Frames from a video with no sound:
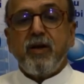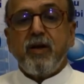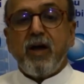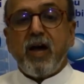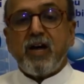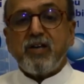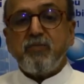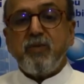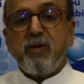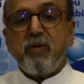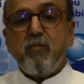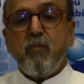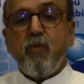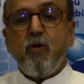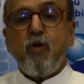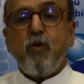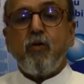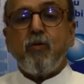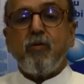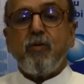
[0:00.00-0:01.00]
has been
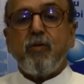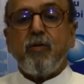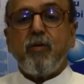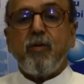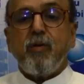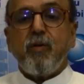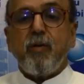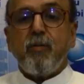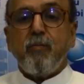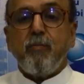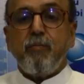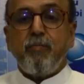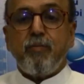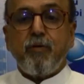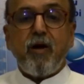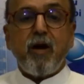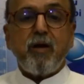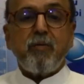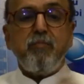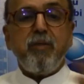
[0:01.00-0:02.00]
more
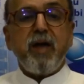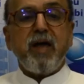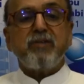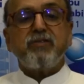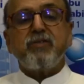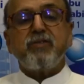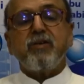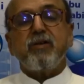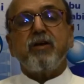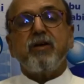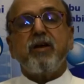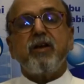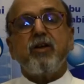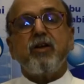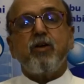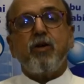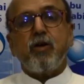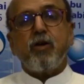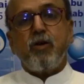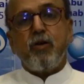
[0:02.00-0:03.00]
broad-based in
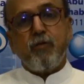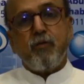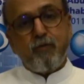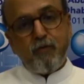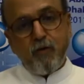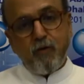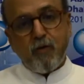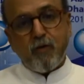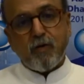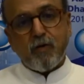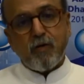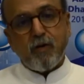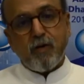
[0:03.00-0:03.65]
Q4.